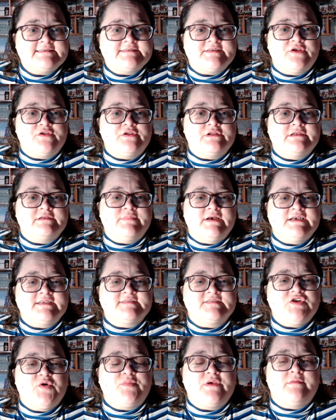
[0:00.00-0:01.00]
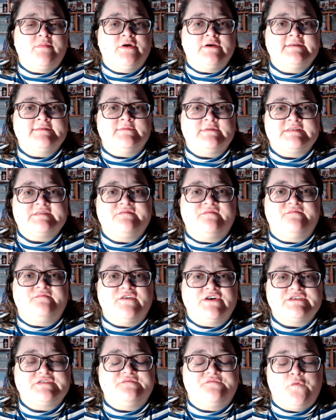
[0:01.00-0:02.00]
So the Bugstopia book was
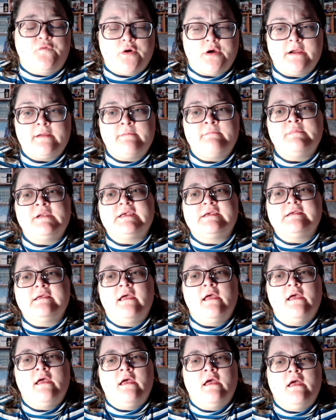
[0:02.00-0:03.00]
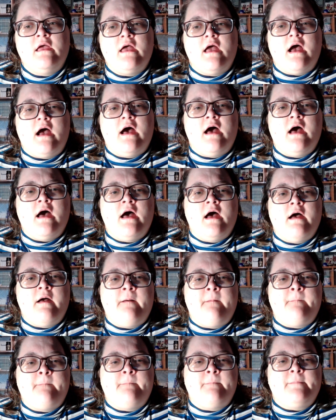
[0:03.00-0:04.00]
first formed.
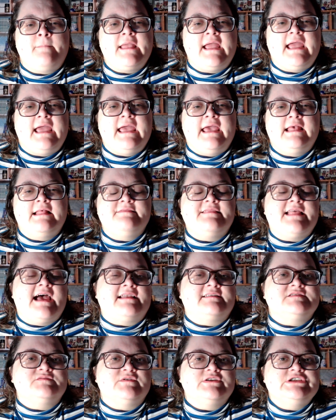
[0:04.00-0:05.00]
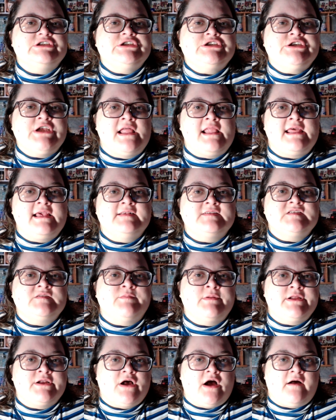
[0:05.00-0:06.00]
And that is when Shelly
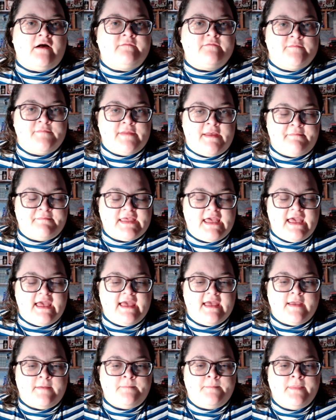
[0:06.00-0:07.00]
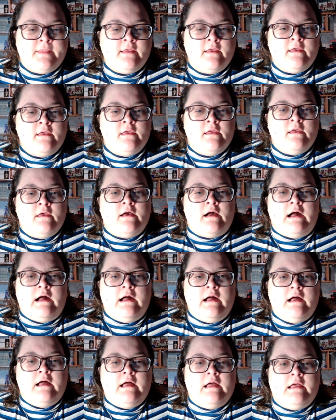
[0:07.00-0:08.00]
split off from MK.
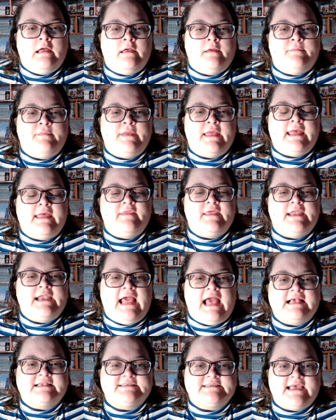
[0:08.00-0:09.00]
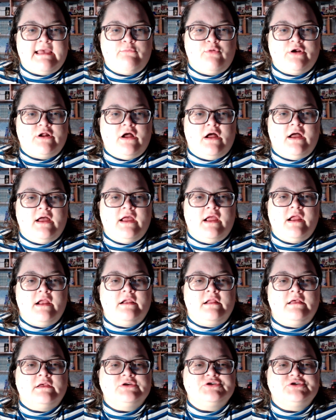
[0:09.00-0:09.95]
And then as time went on,